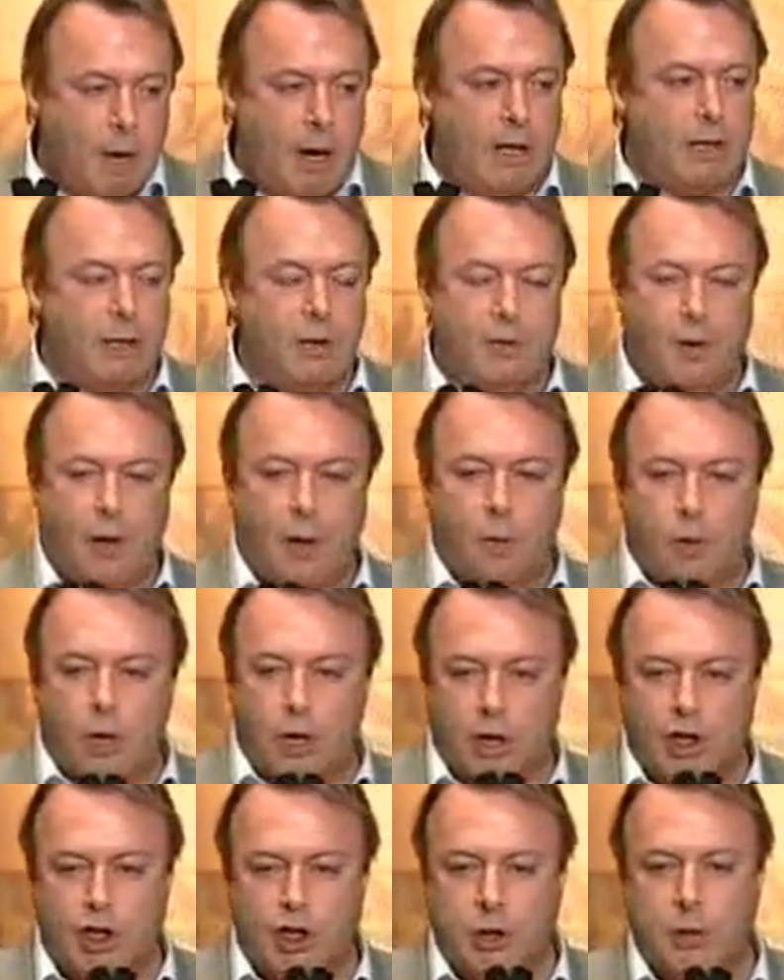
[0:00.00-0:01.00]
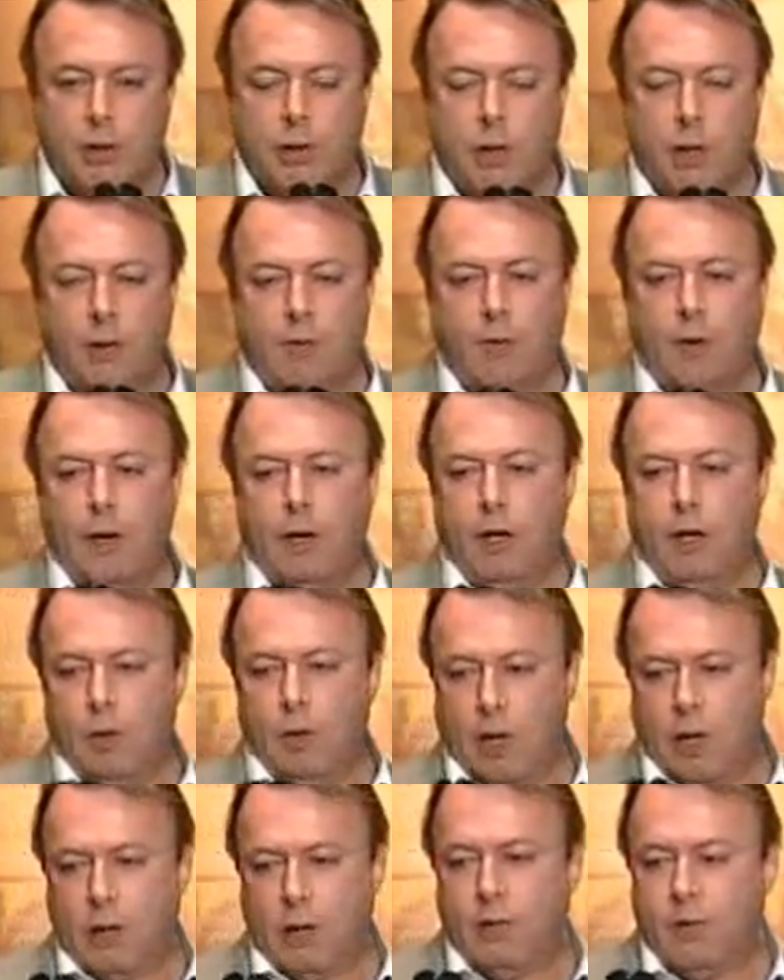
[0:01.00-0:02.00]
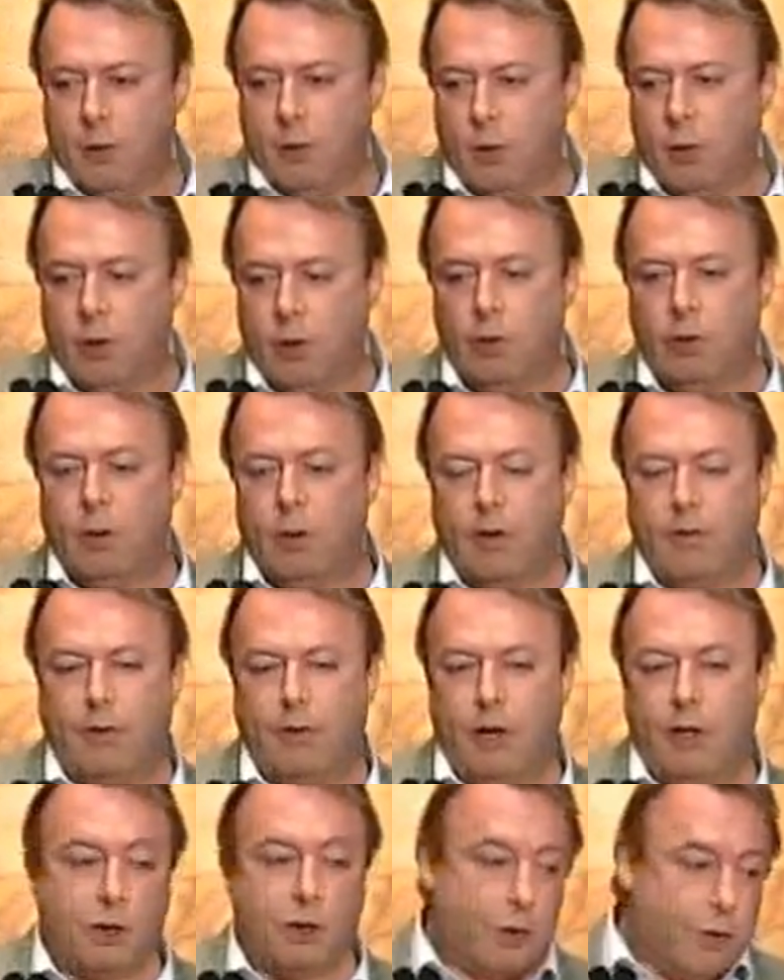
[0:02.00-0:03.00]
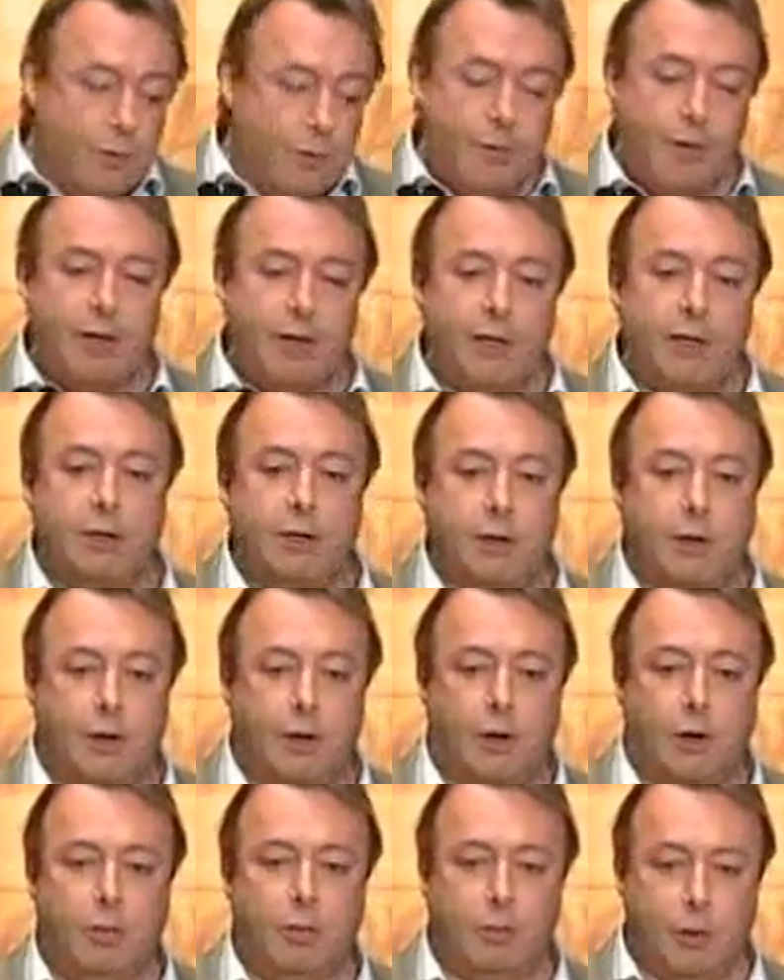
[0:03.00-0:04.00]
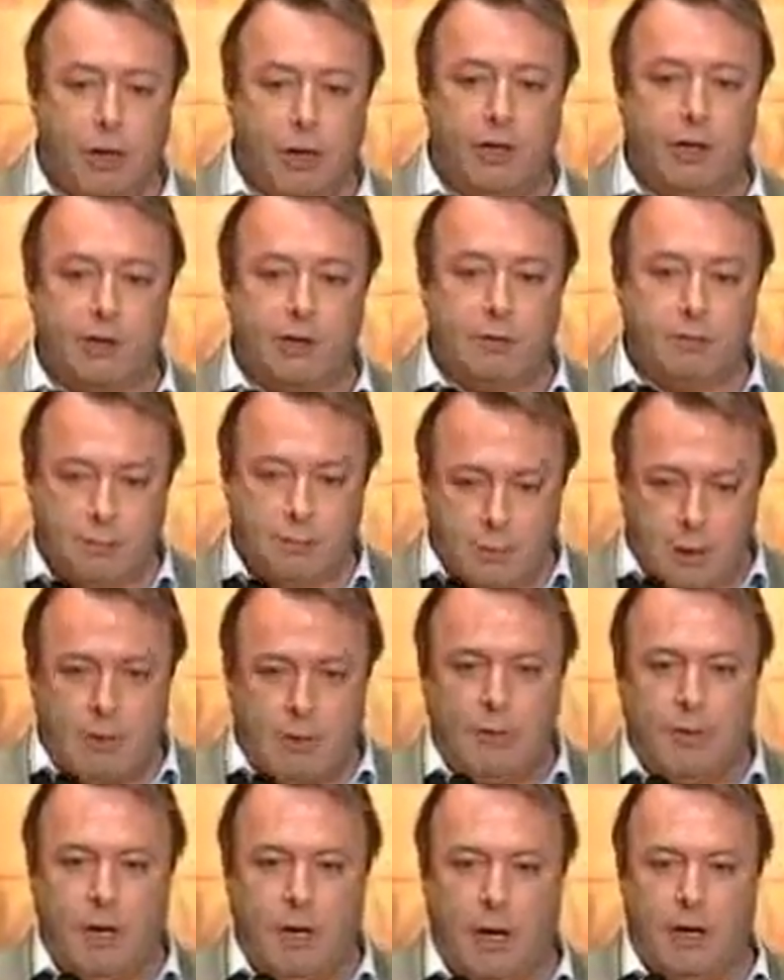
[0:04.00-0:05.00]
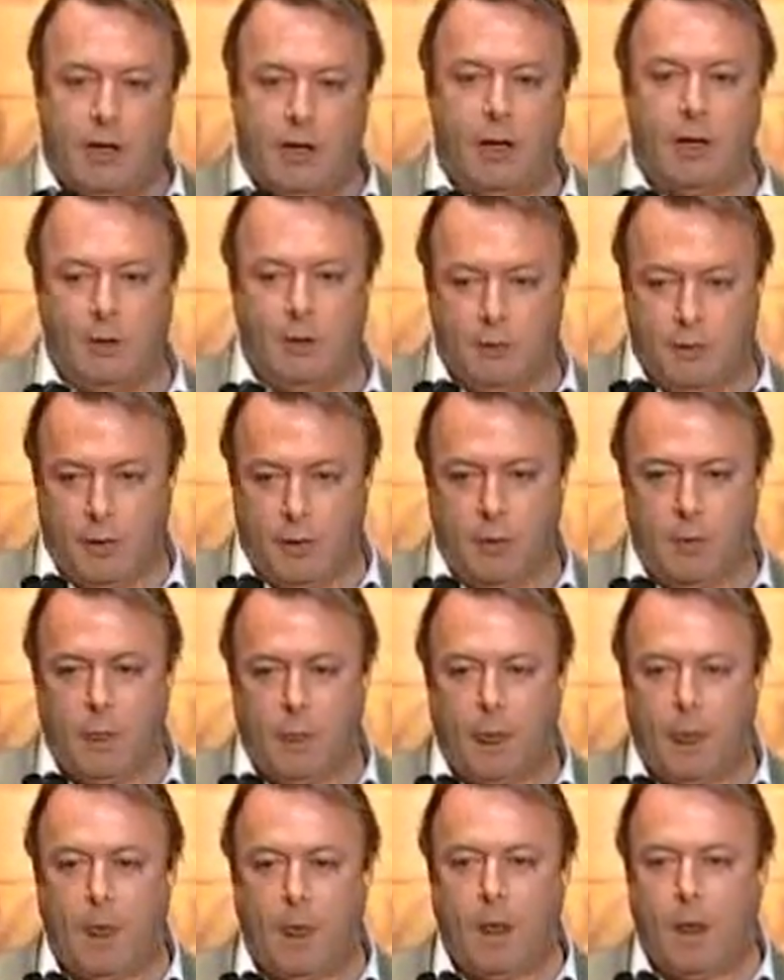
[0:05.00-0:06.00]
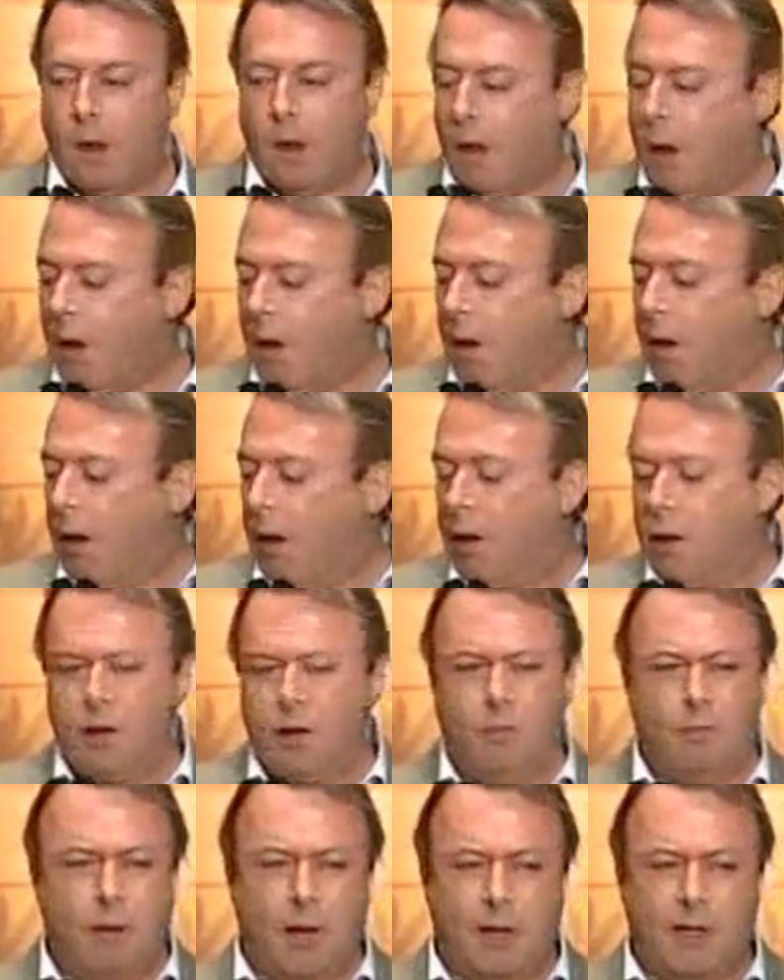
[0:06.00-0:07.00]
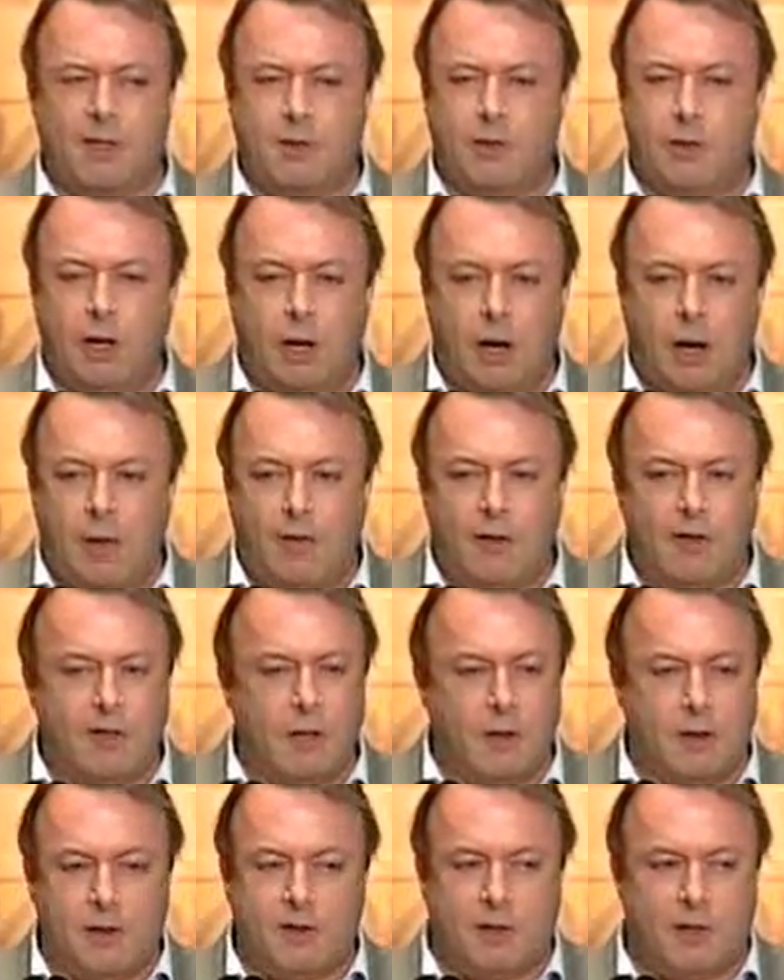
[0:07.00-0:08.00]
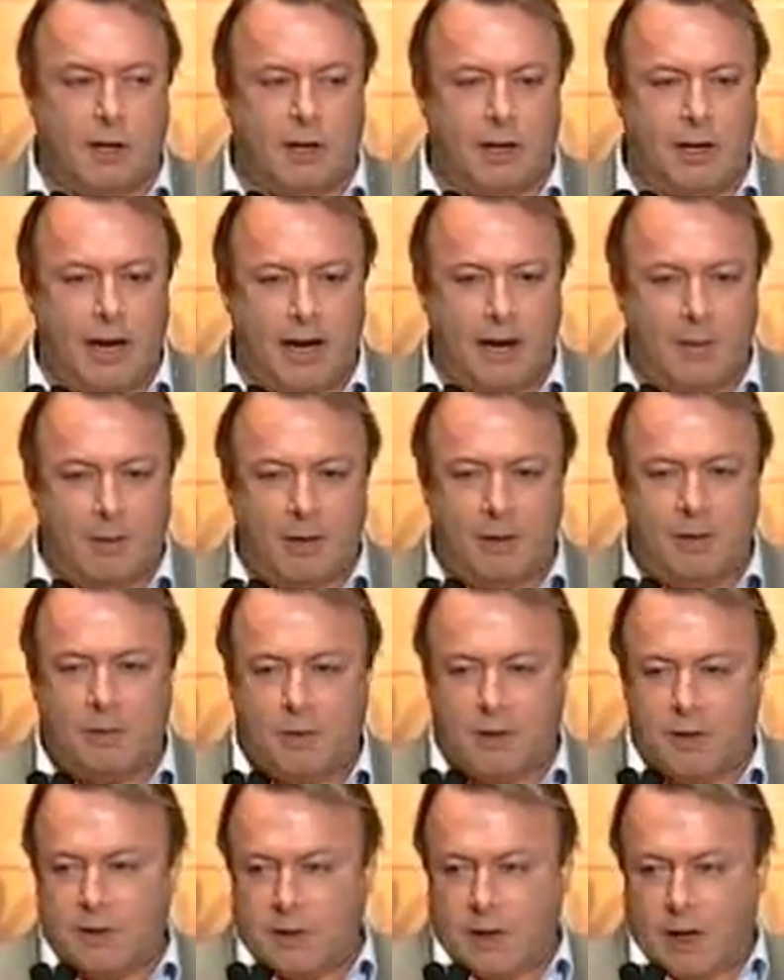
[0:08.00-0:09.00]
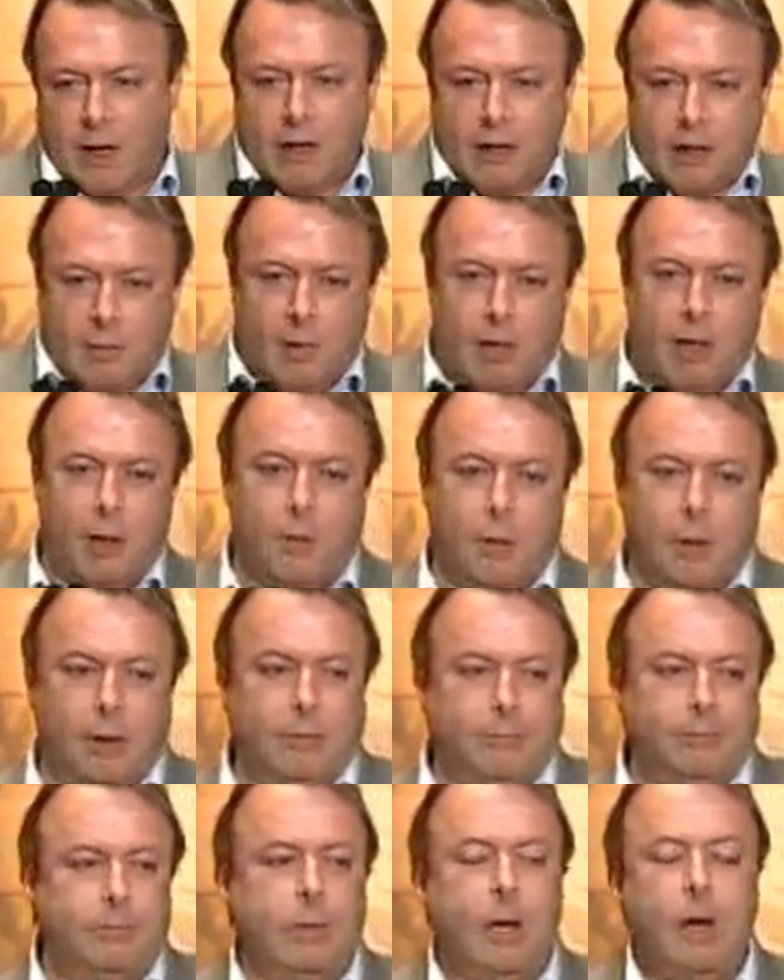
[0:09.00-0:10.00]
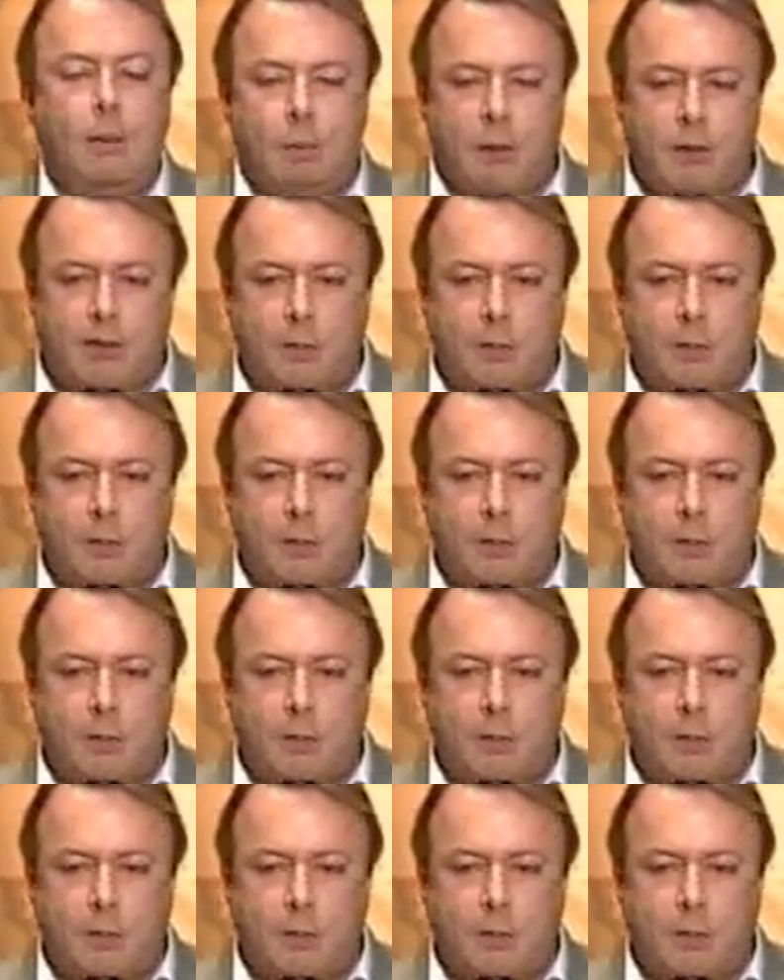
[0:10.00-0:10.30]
I might, if I wished, if I knew any of you, or you were my friends, or even if I didn't know you, but I just loved the idea of you. Compulsory love is another sickly element of Christianity, by the way.